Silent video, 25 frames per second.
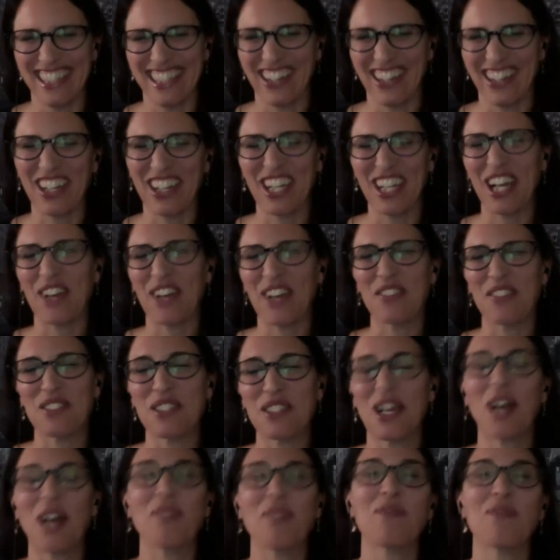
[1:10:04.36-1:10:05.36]
Sorry. I was.
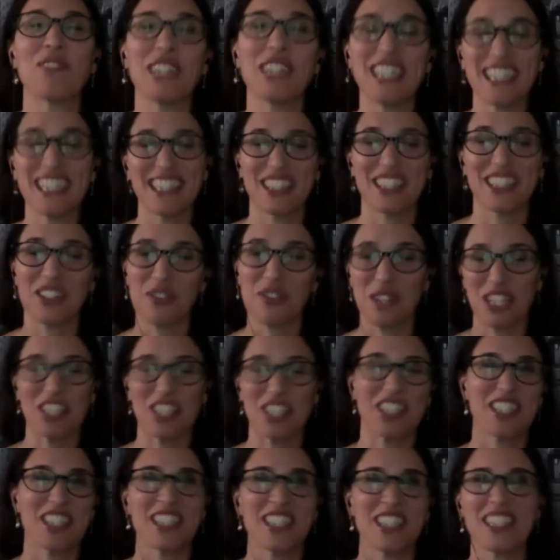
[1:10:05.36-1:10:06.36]
I'm reading the
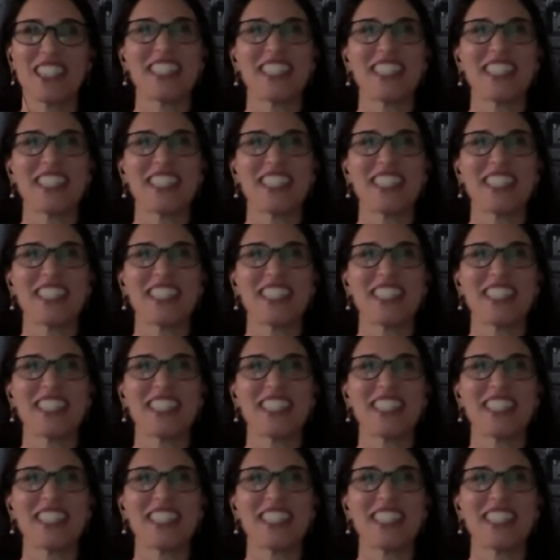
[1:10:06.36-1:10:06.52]
questions